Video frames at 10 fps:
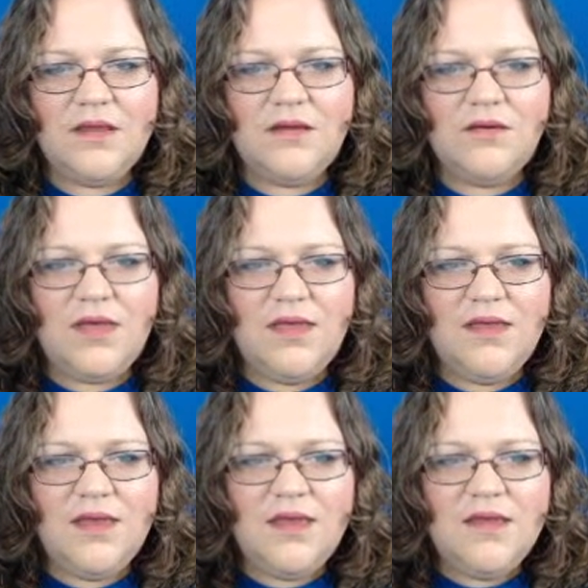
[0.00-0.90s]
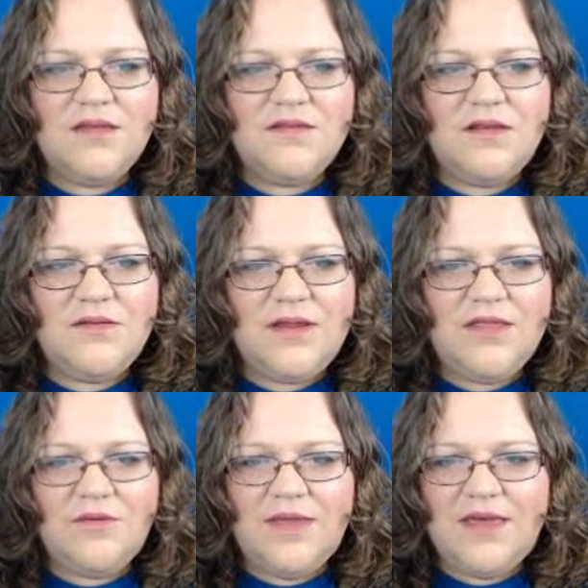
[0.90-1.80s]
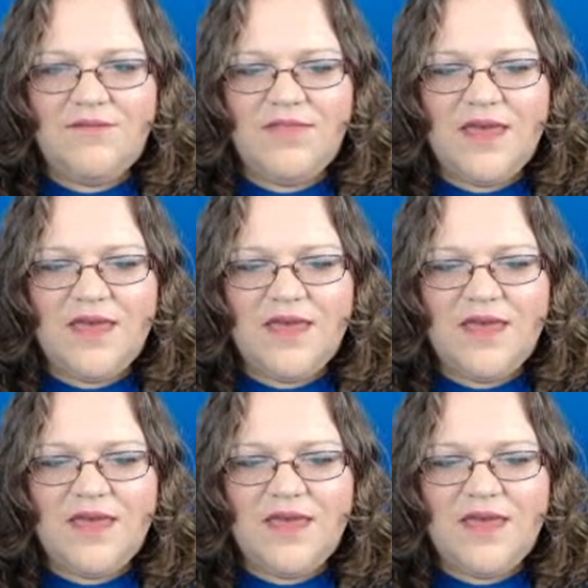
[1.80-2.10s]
Okay, so now that we have